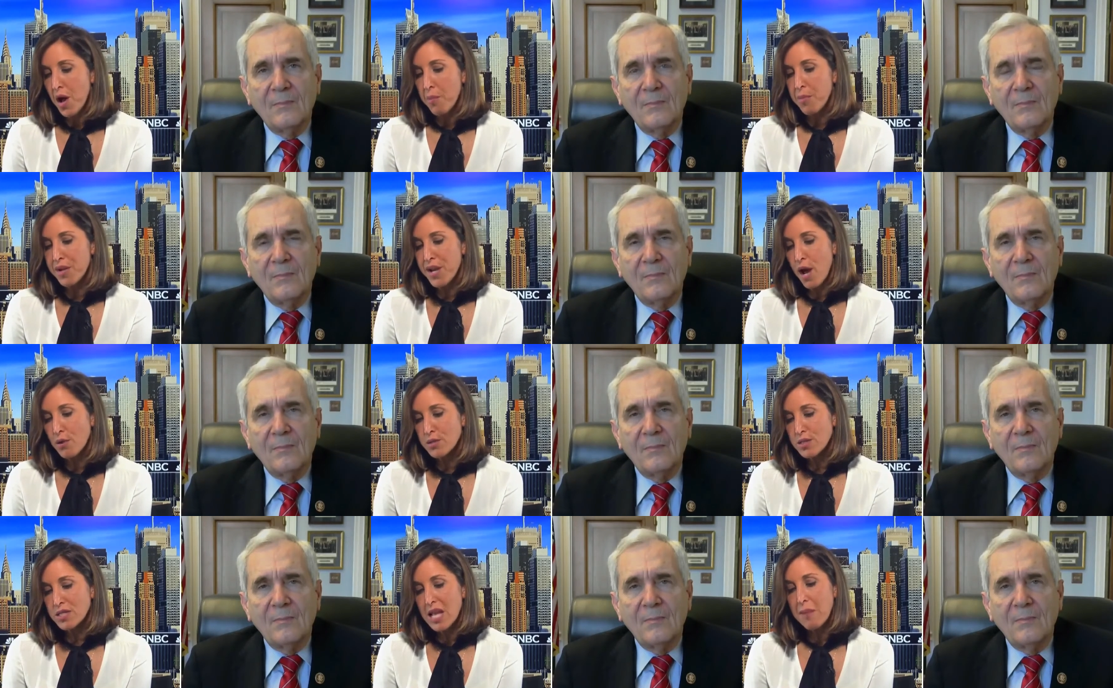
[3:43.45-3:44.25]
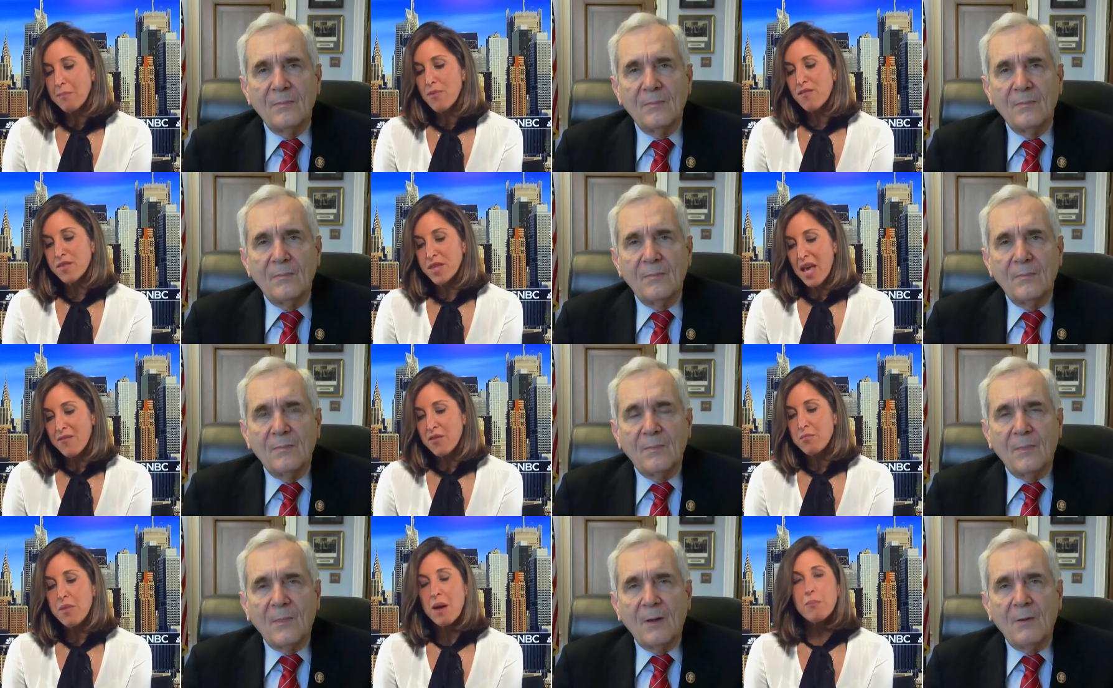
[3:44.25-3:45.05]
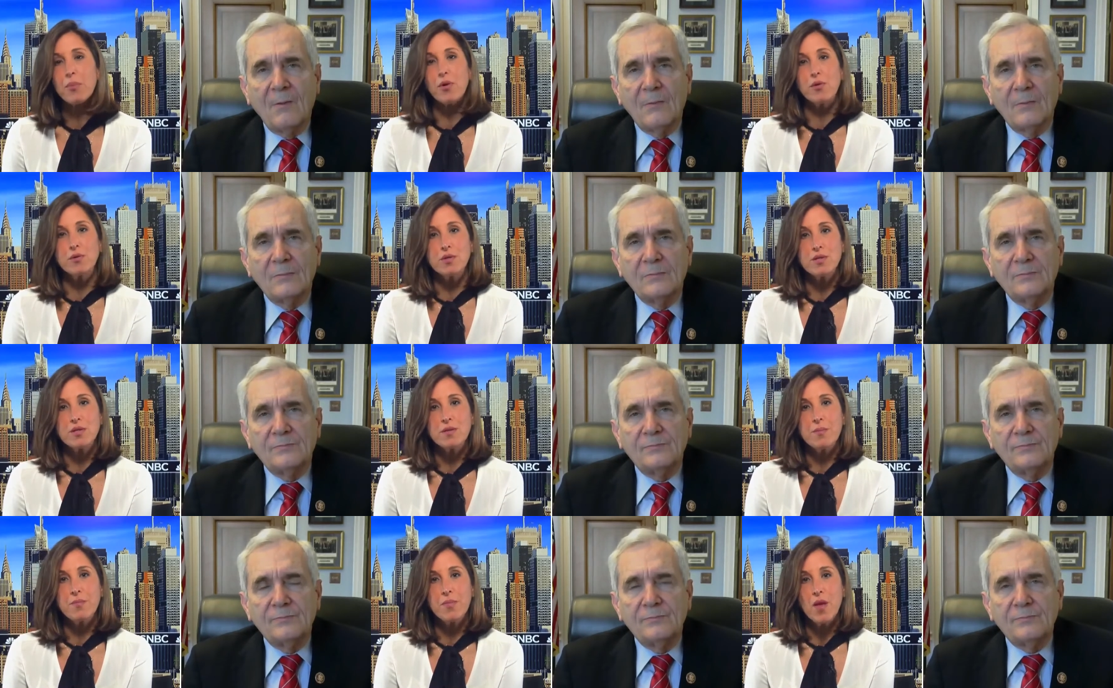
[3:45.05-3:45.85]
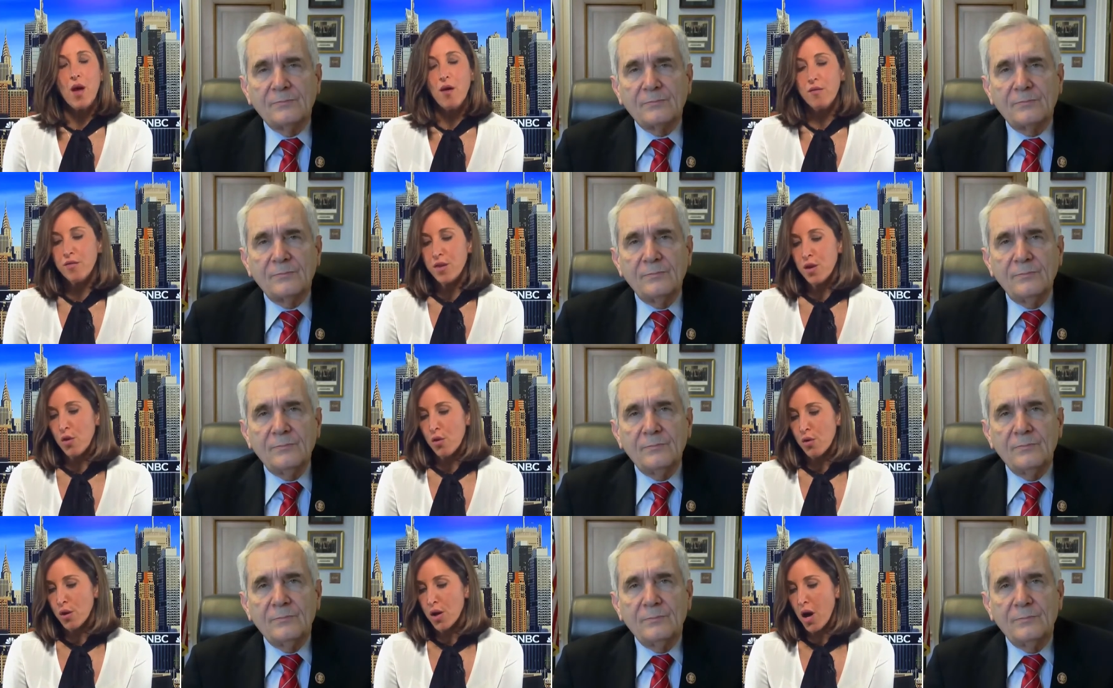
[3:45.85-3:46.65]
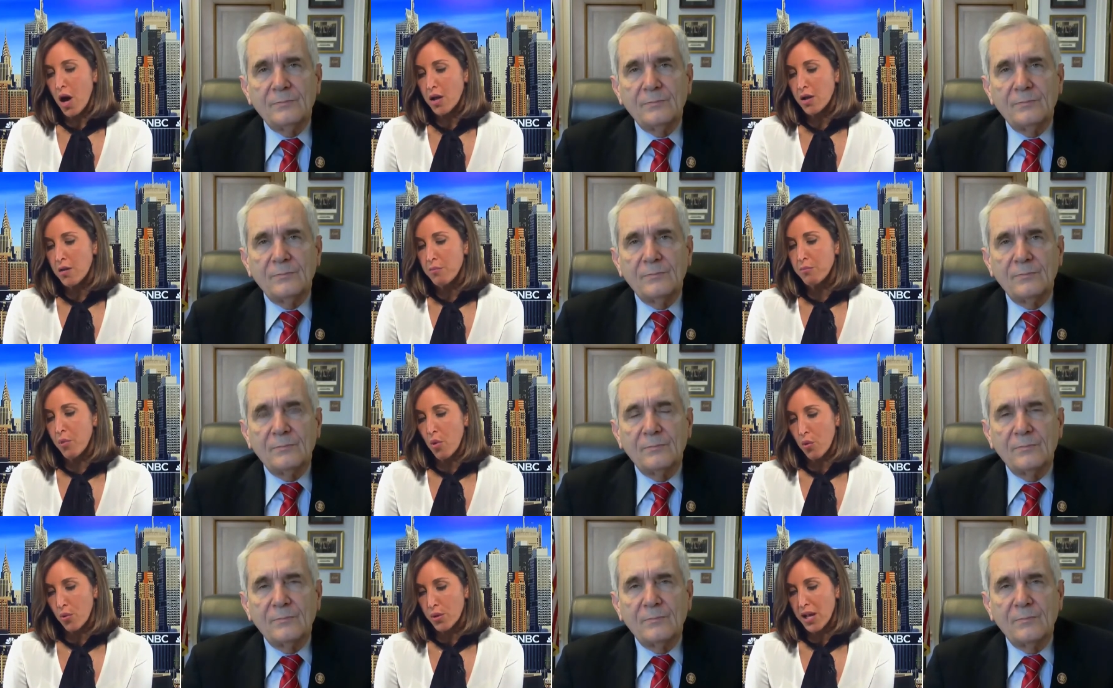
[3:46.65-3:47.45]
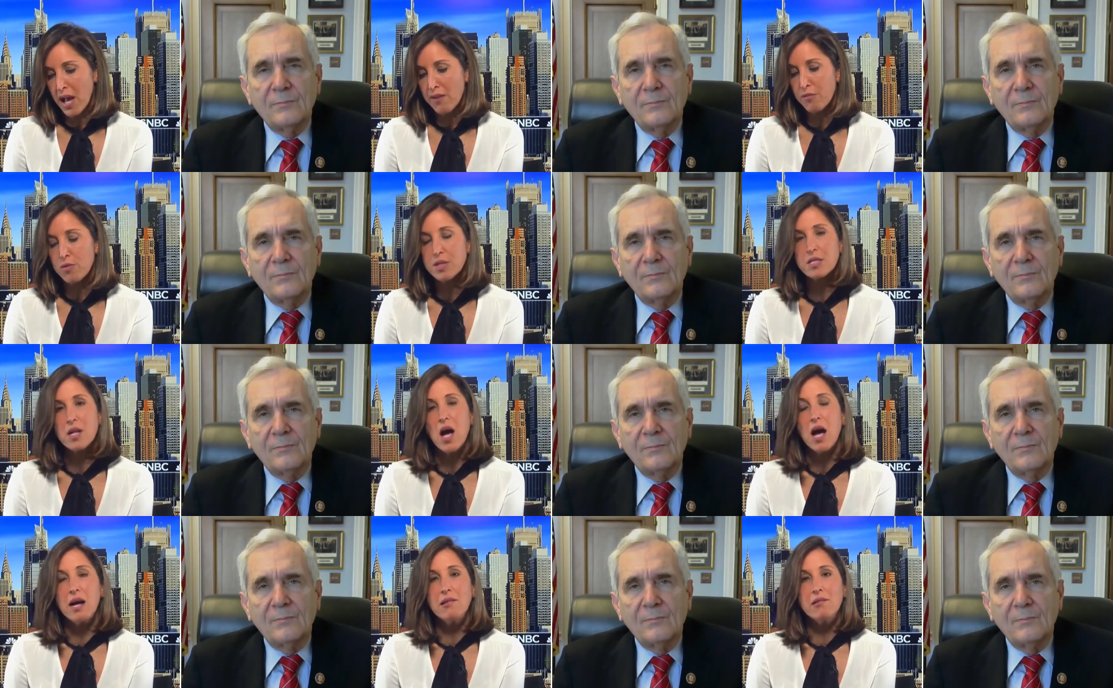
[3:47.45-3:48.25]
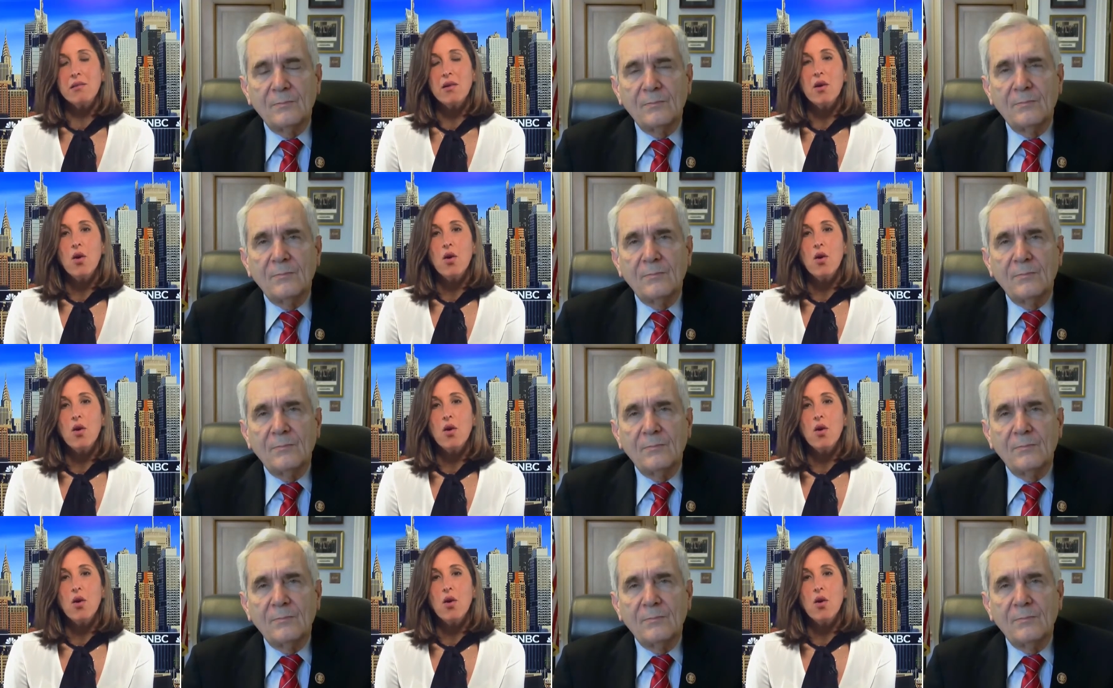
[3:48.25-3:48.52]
Speaker 1: Uh, but now sem- seven members of the ERCOT board have resigned.